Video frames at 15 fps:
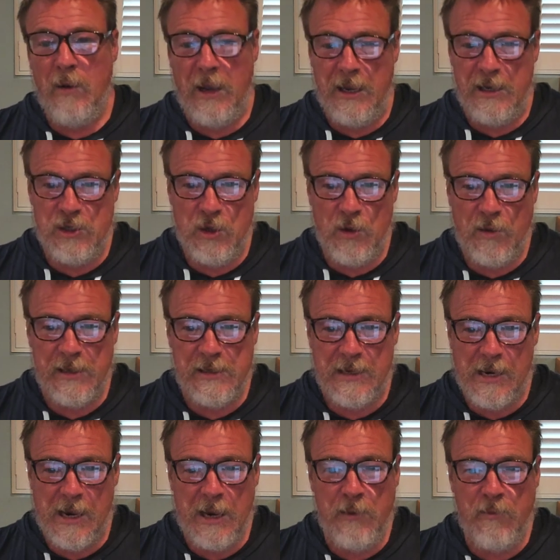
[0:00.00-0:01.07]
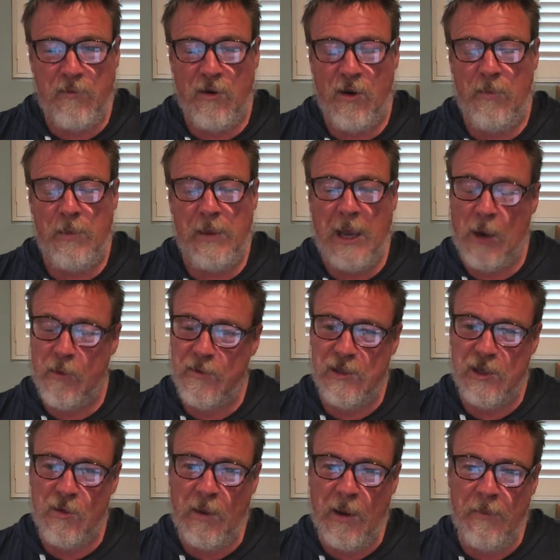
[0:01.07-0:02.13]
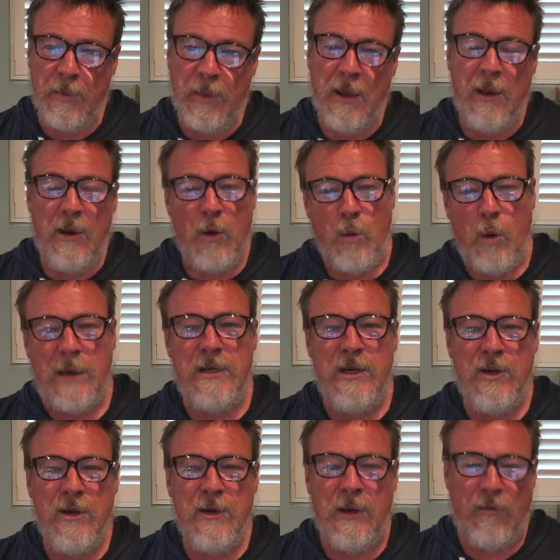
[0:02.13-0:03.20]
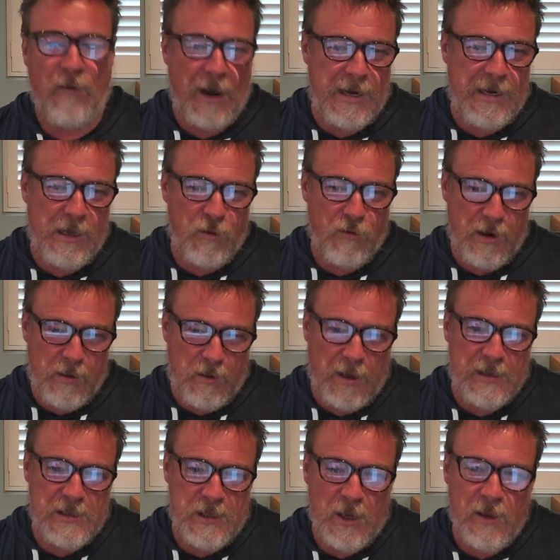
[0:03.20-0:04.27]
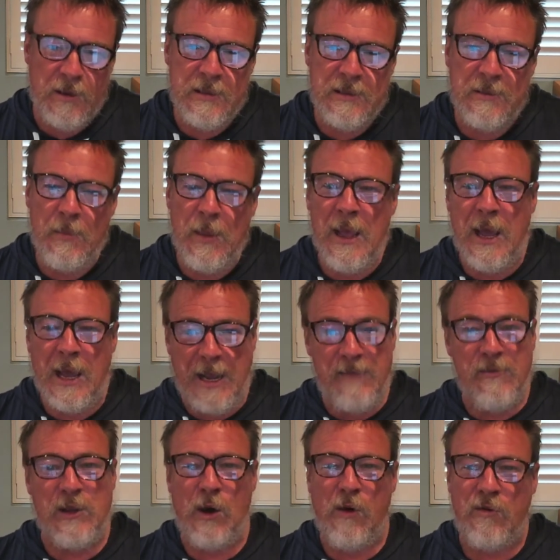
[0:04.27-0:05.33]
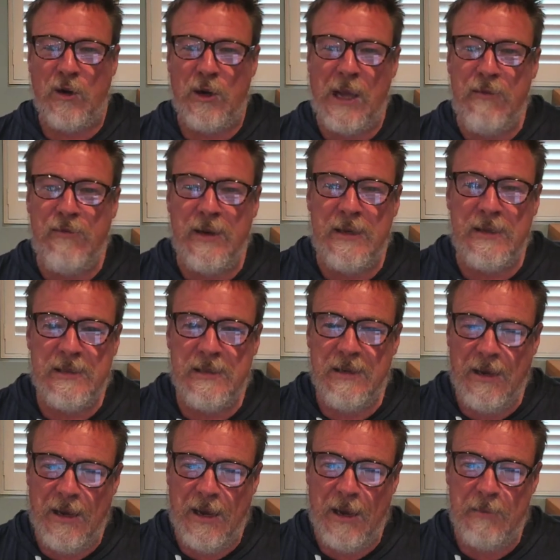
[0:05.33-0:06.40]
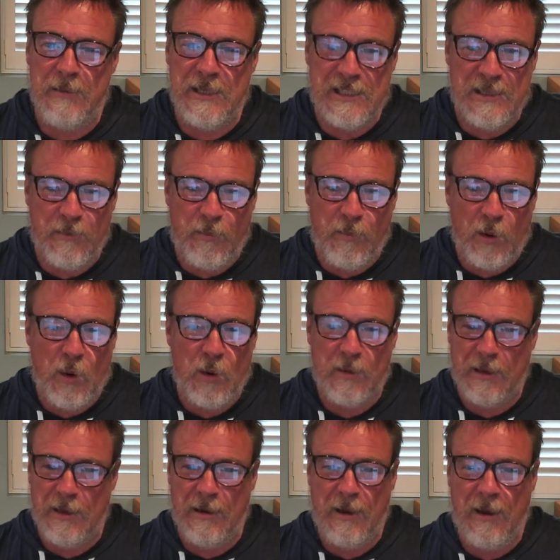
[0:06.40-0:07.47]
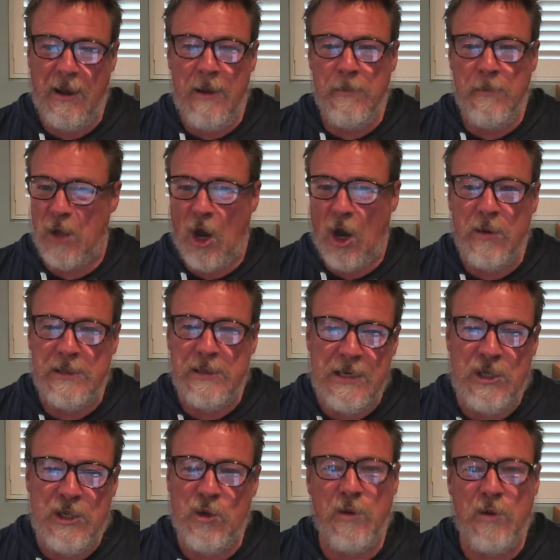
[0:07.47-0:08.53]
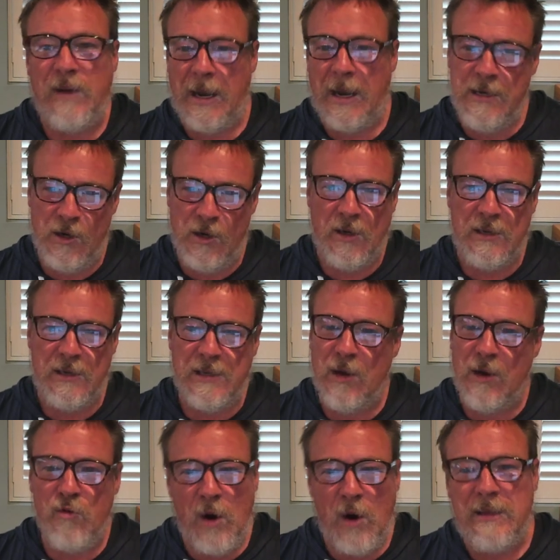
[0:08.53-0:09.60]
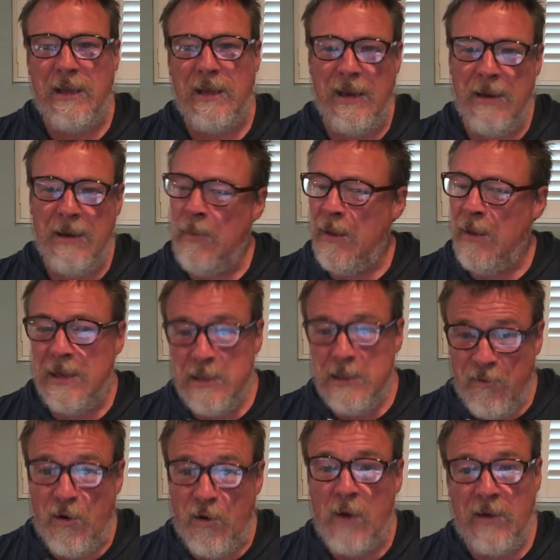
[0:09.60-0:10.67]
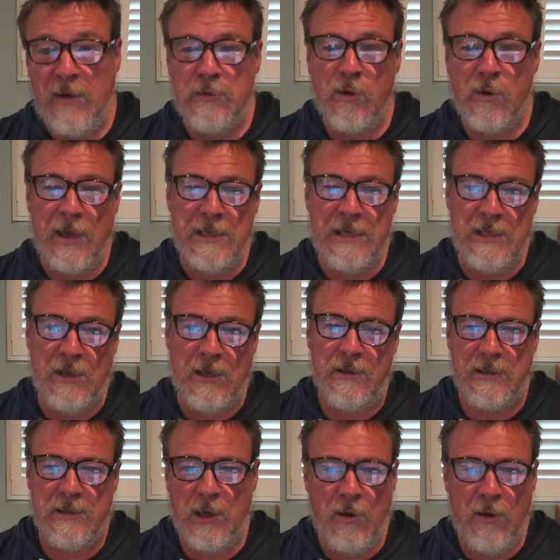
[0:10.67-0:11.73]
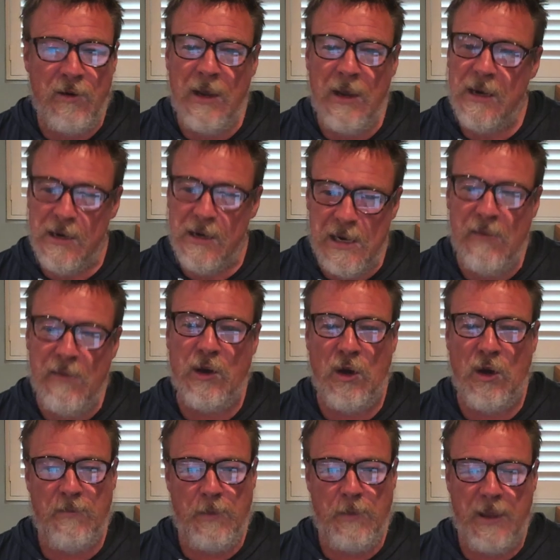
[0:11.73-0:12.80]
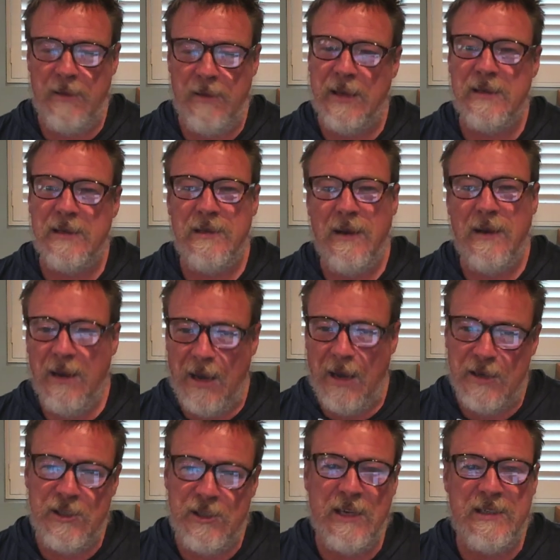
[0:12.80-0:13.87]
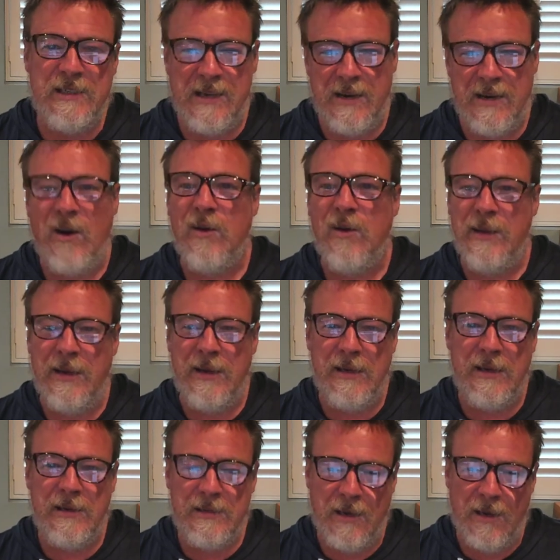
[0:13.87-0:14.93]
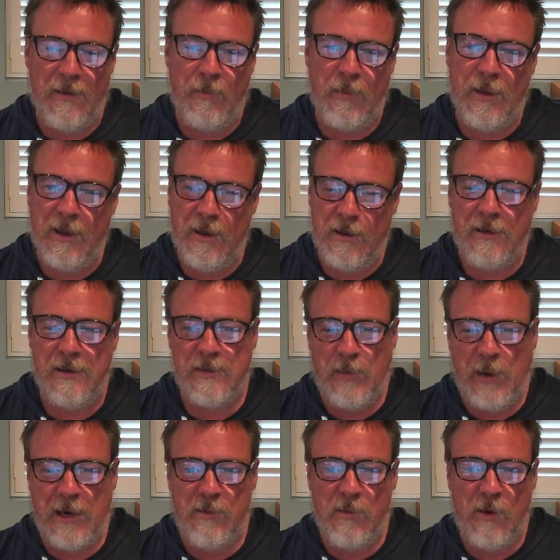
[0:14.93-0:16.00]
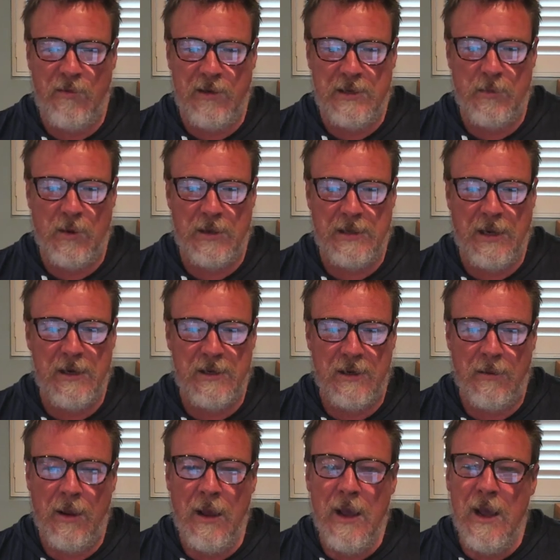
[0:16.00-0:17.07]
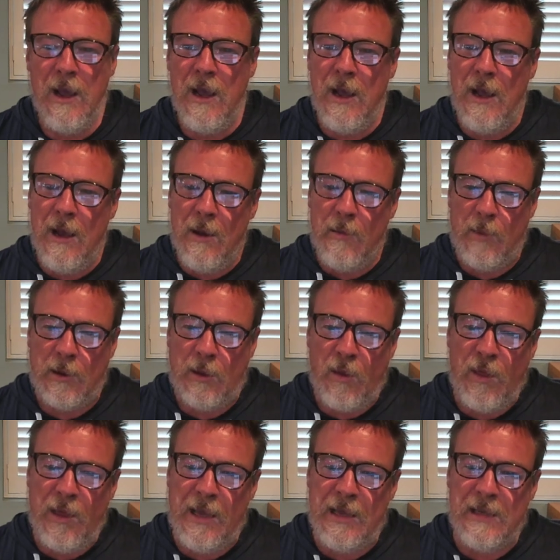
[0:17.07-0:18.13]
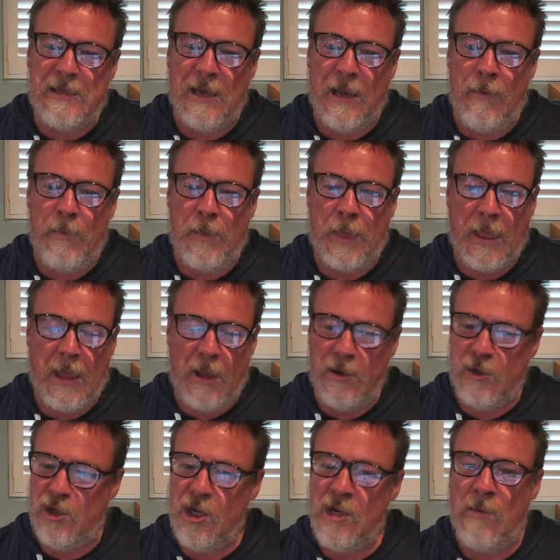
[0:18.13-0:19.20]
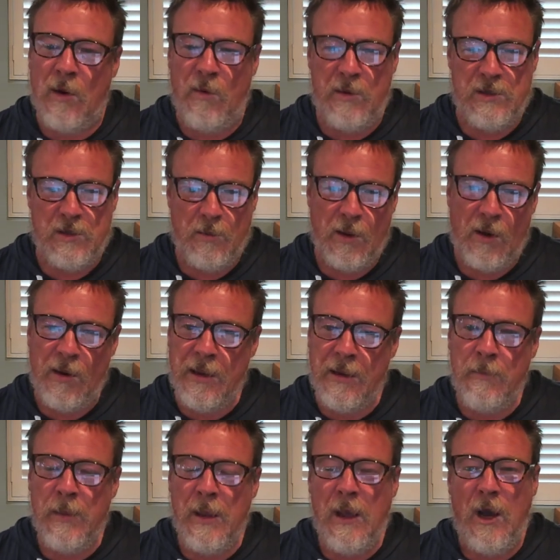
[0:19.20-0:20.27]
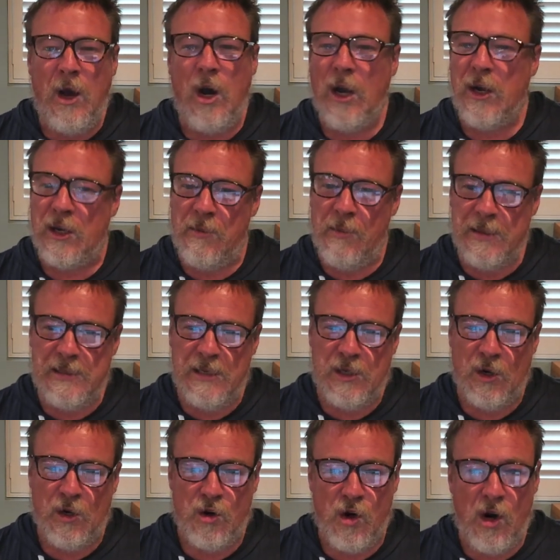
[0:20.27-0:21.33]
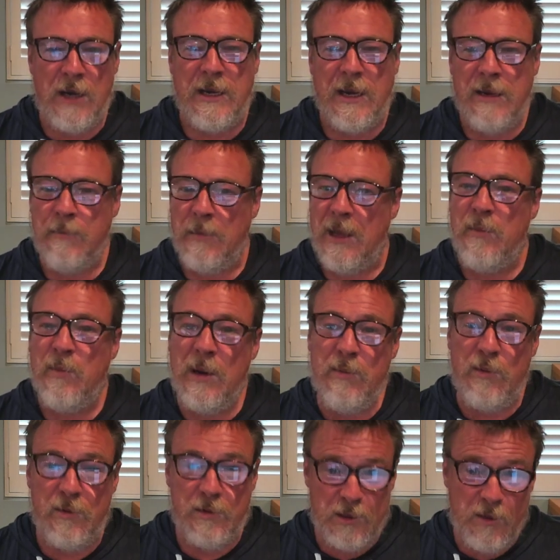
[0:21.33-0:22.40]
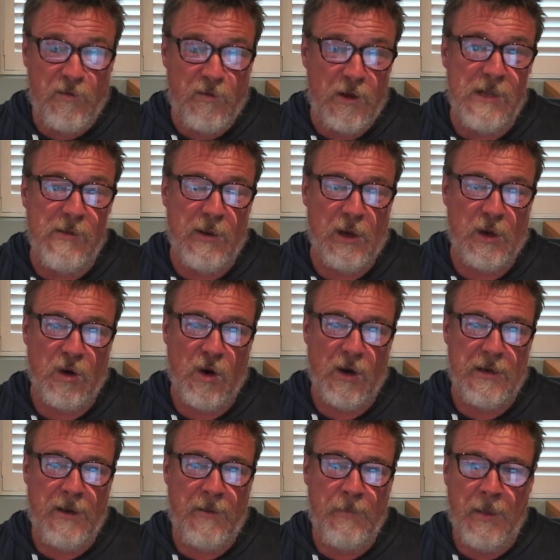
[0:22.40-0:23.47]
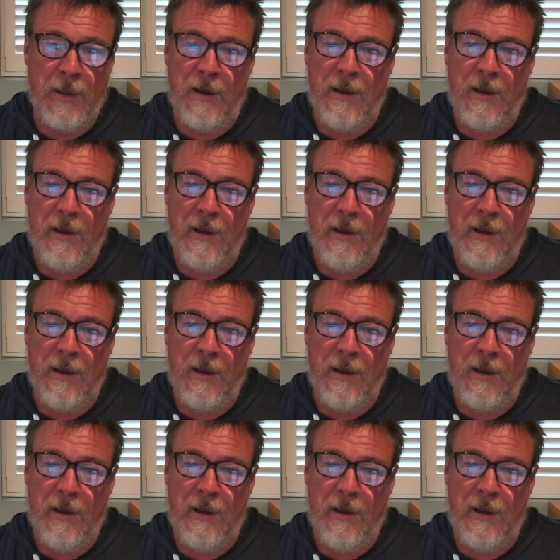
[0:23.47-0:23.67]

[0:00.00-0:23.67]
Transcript: in 2008 from Health Super, one unit of $83,000, even though I've got evidence to support that I was insured for 8 units. So right there, that's $500,000 that I've never got. And that's unjust and unholy, and it's part of my victimisation. But the thing is, due to my whistleblowing, I got a message on Grindr, and people do follow me on Grindr,